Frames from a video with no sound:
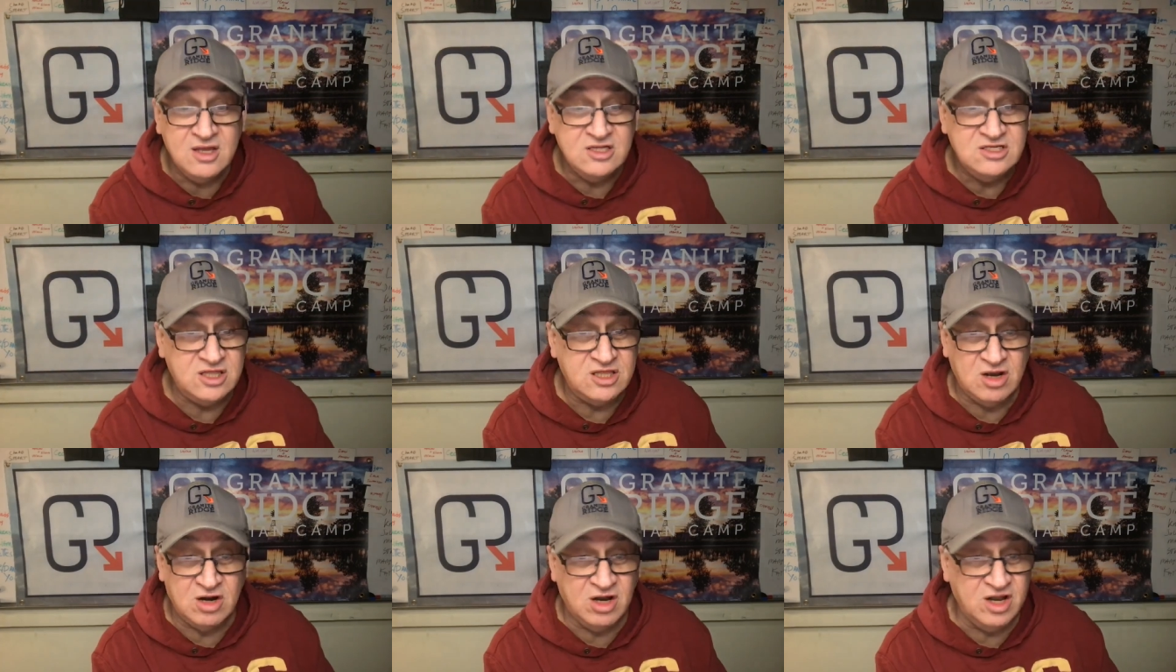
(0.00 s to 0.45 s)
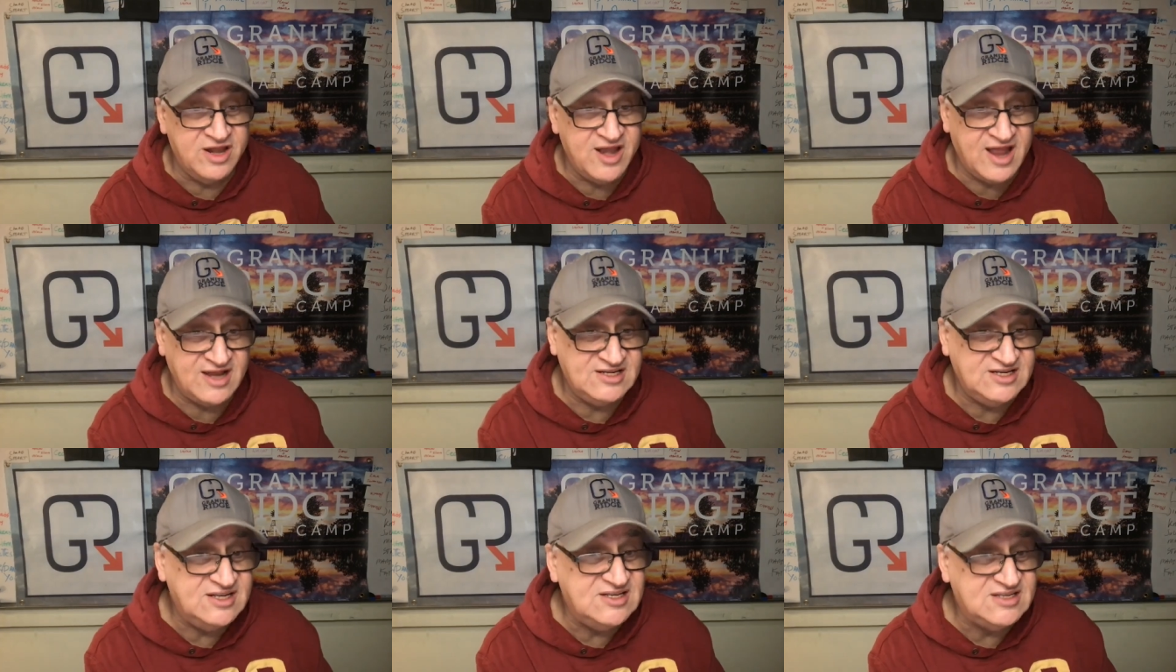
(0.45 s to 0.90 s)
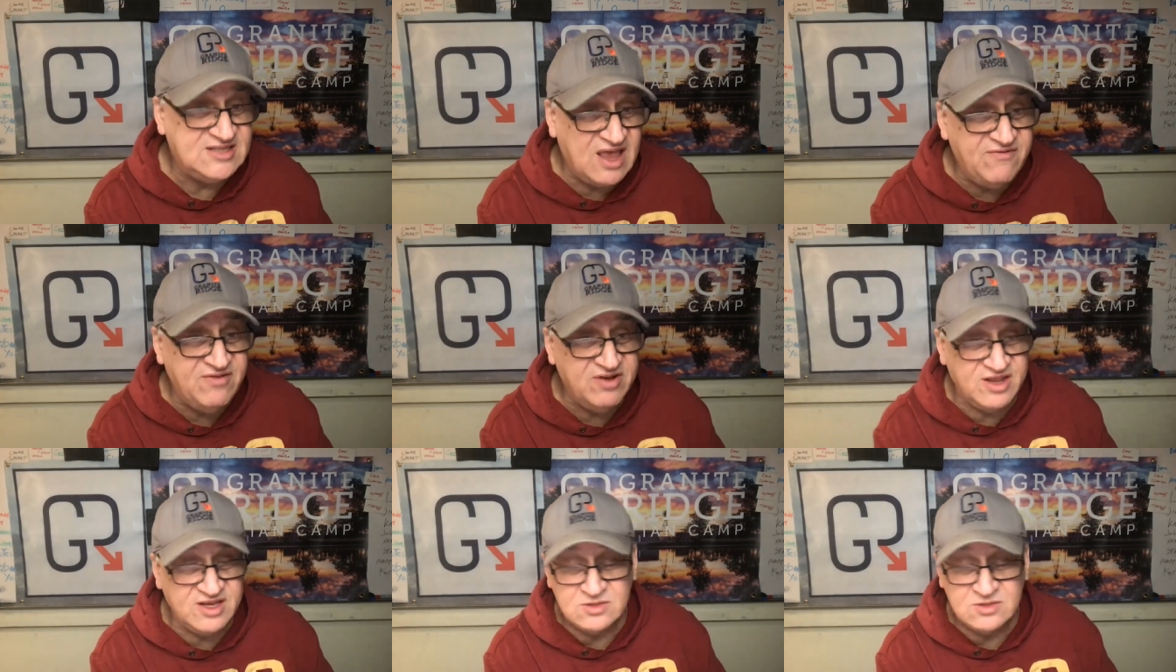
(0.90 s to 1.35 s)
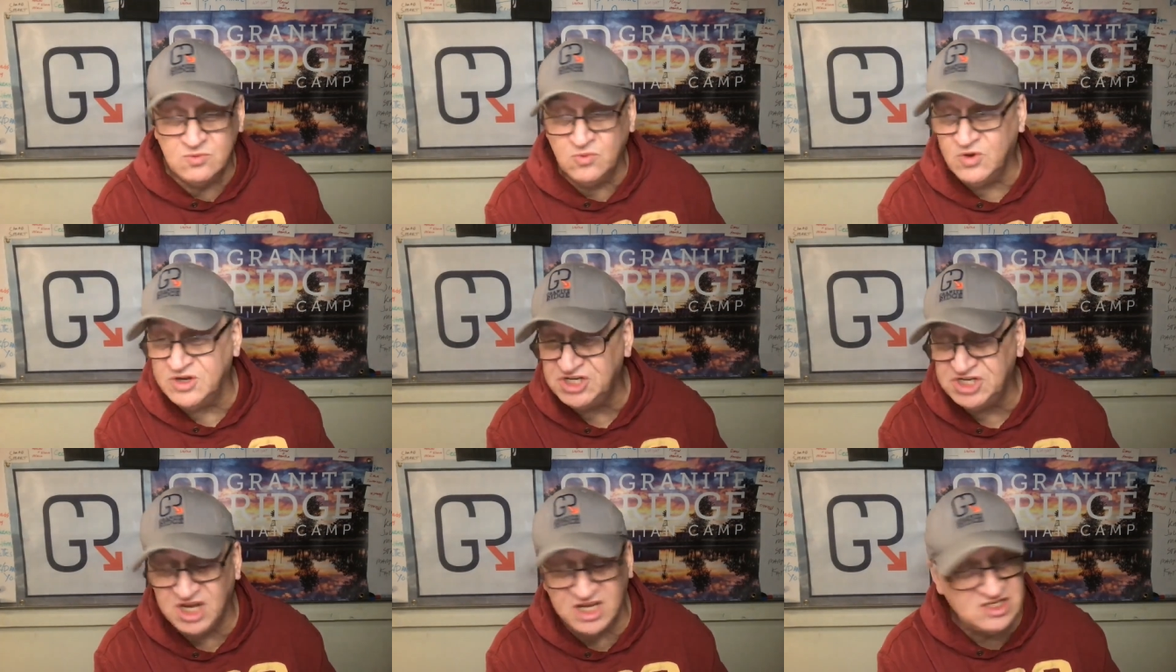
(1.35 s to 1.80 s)
to the early 1970s,
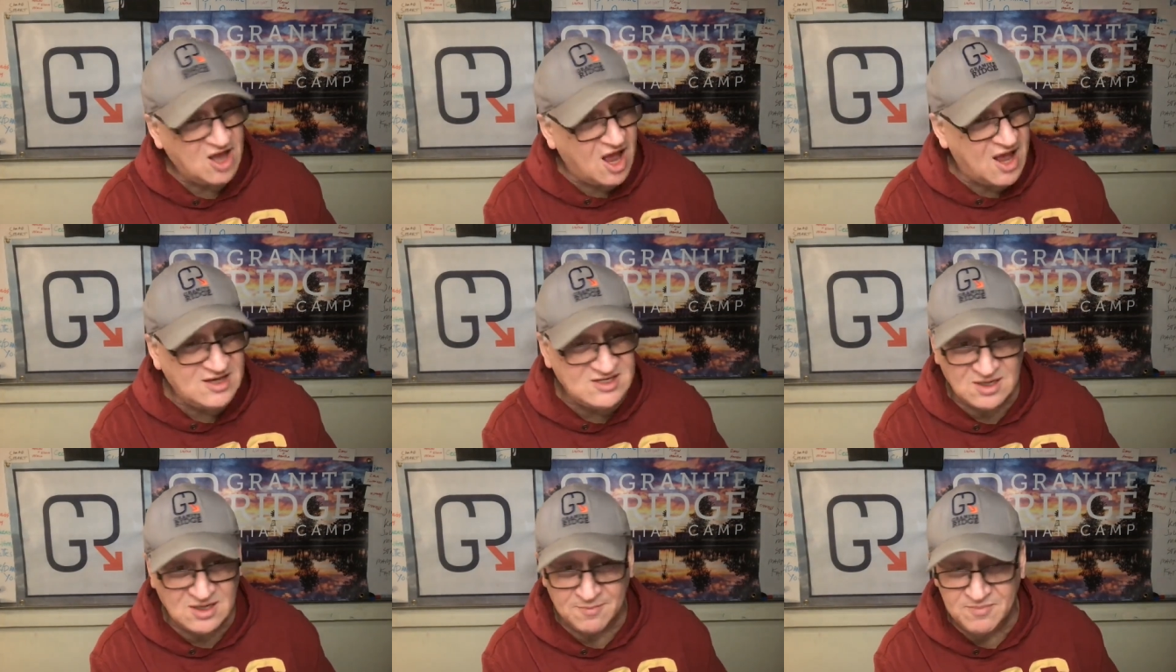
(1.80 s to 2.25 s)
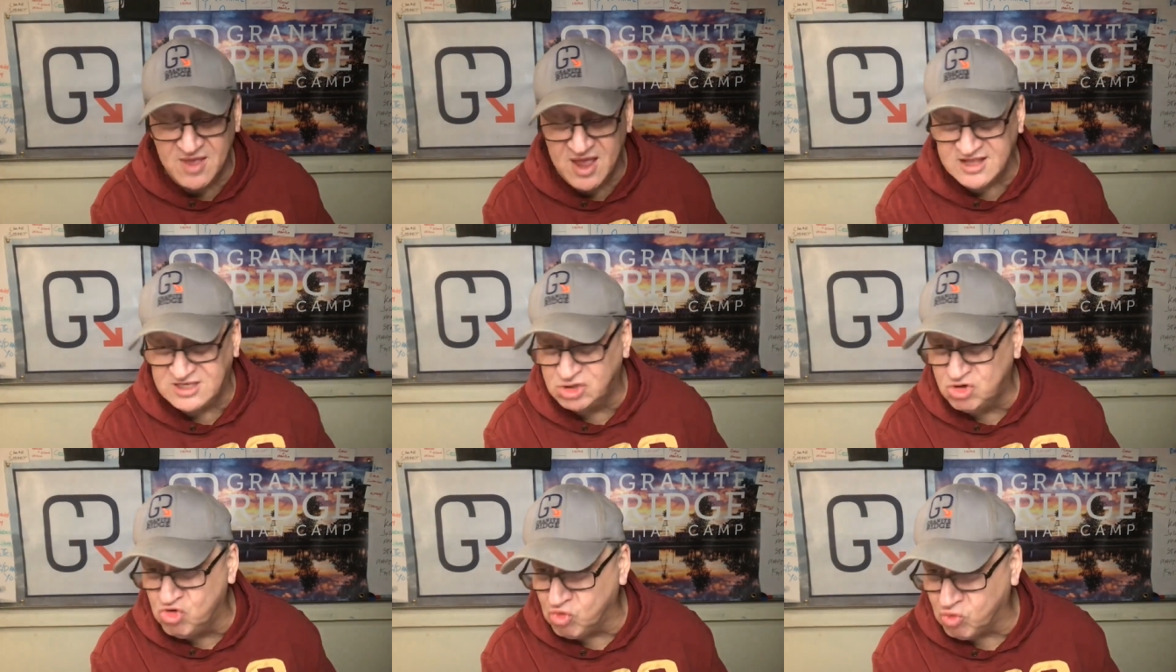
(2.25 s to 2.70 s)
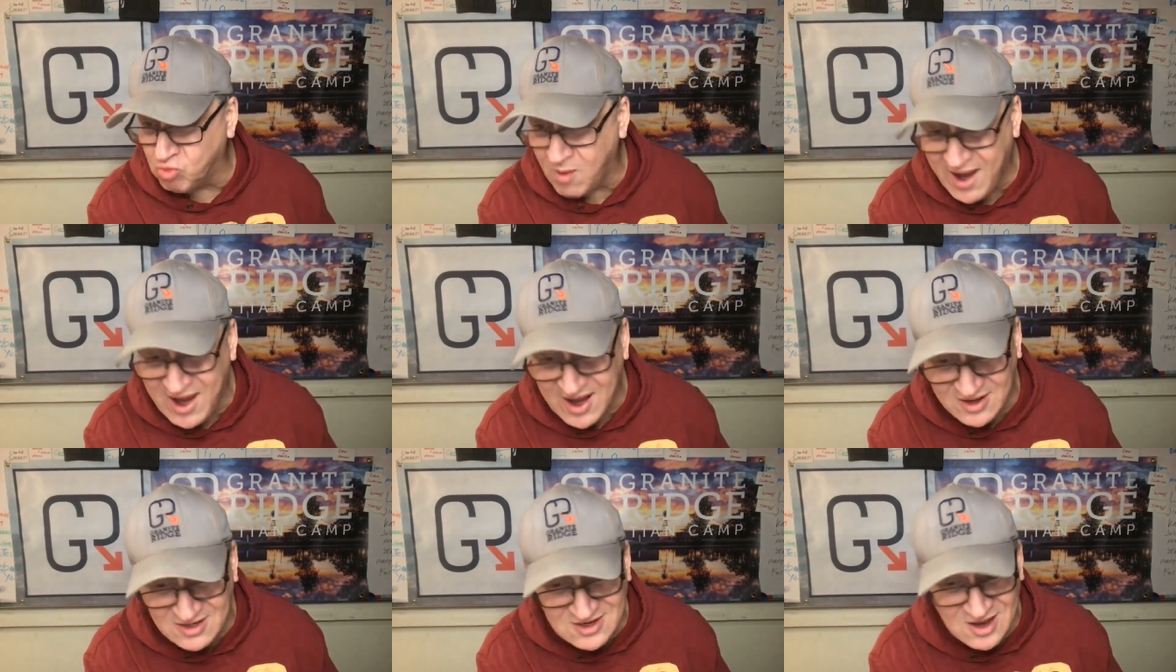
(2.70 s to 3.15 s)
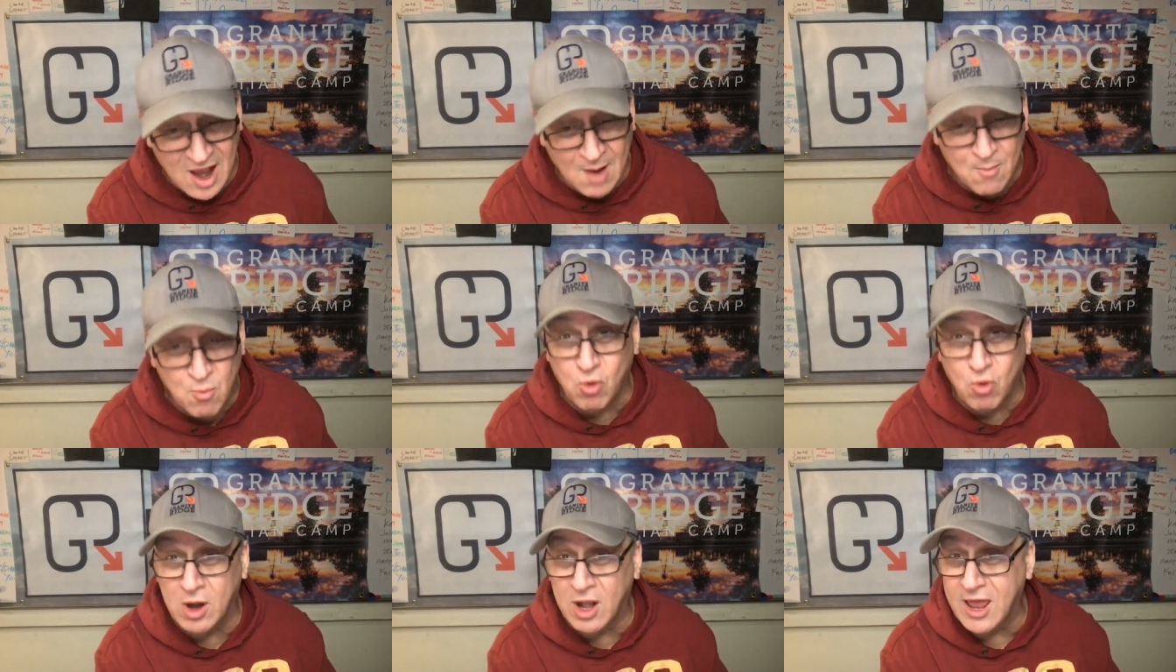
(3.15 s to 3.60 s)
which is awesome. It's great.
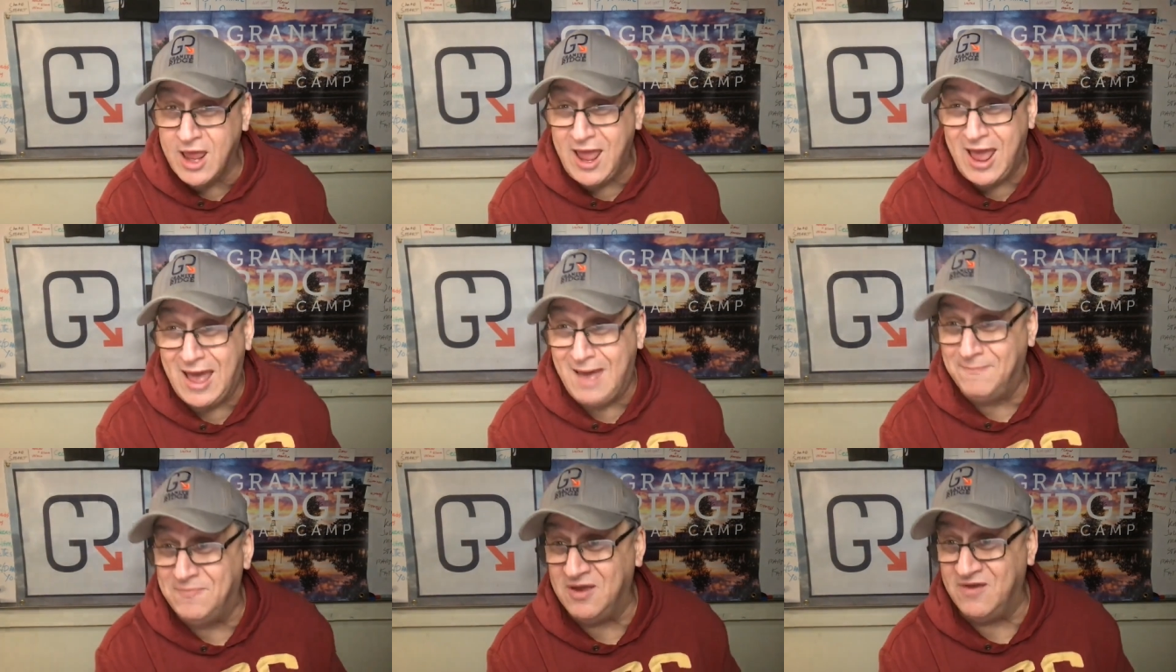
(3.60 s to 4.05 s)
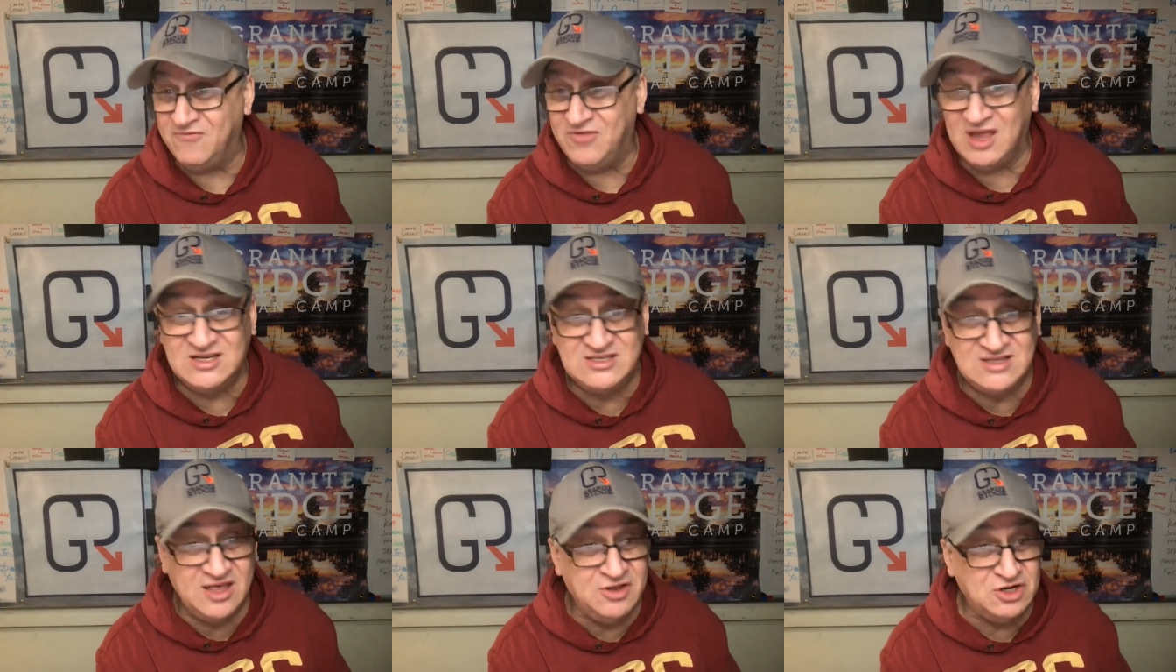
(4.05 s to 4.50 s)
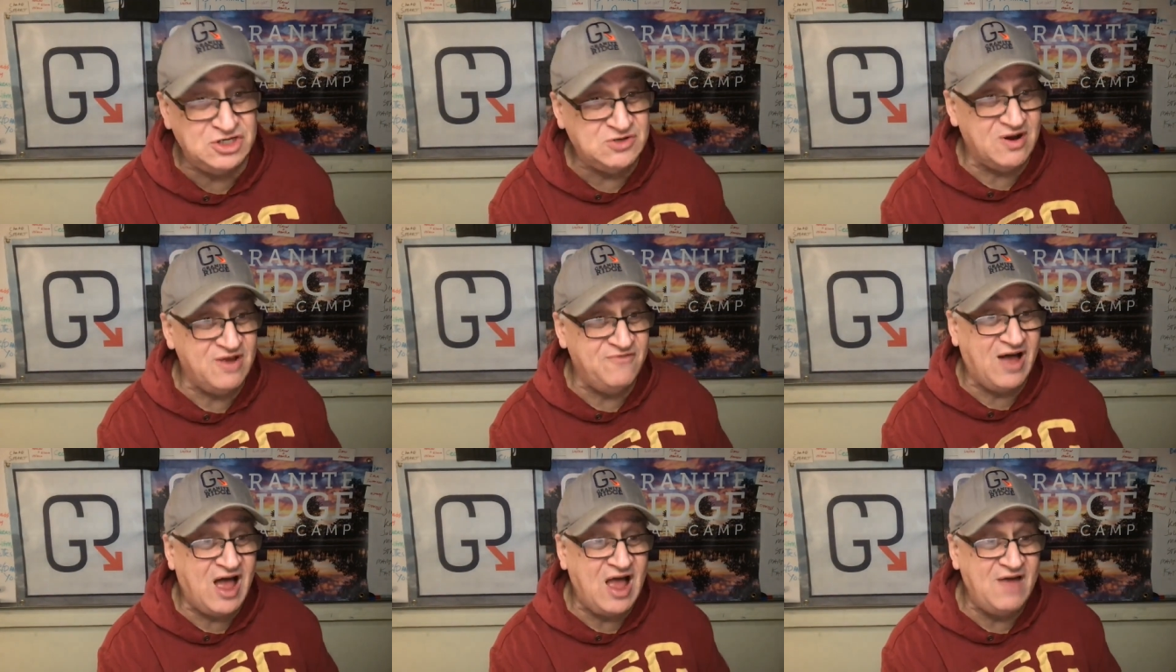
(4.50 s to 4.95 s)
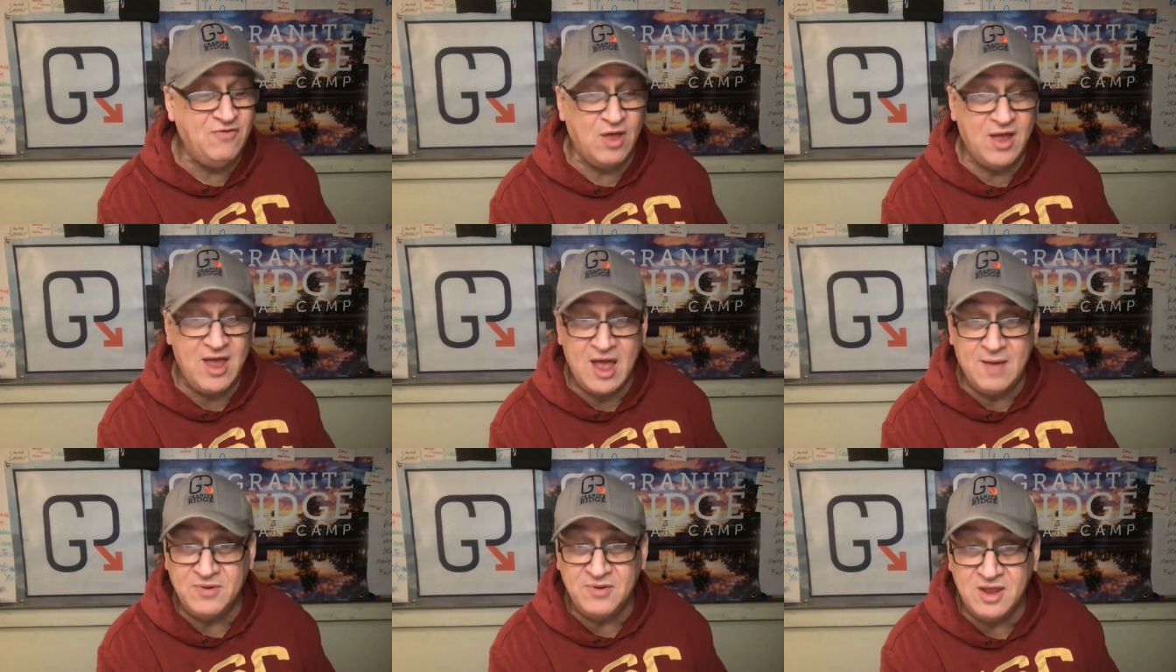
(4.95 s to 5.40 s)
I'm really happy if they say there's a revival
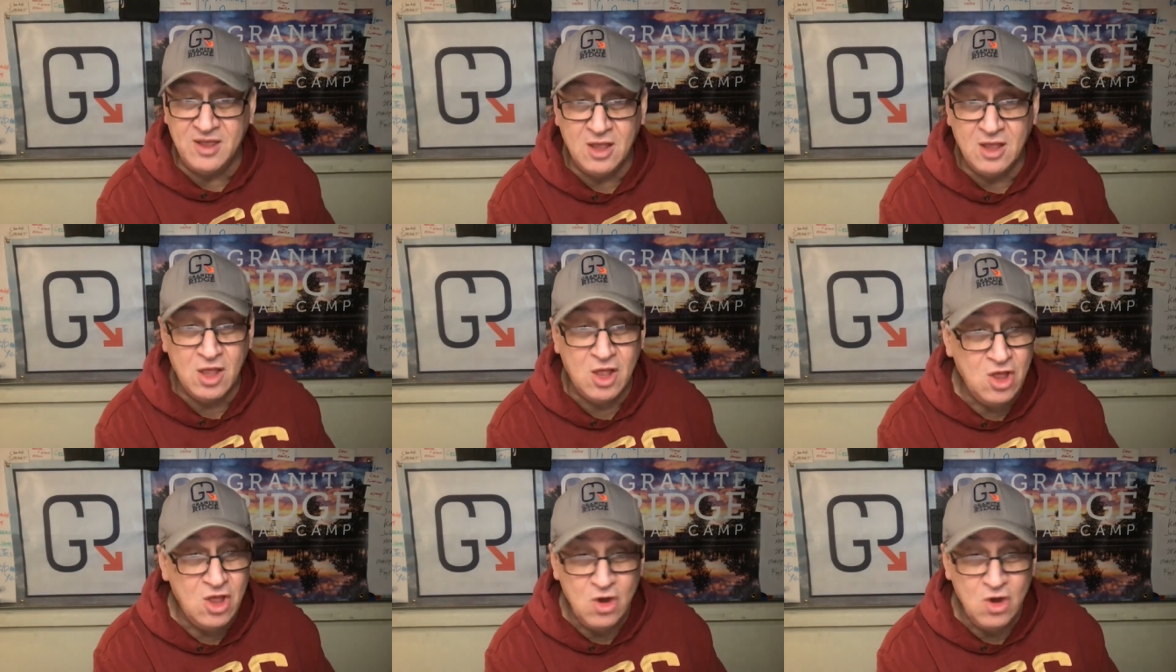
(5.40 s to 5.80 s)
happening.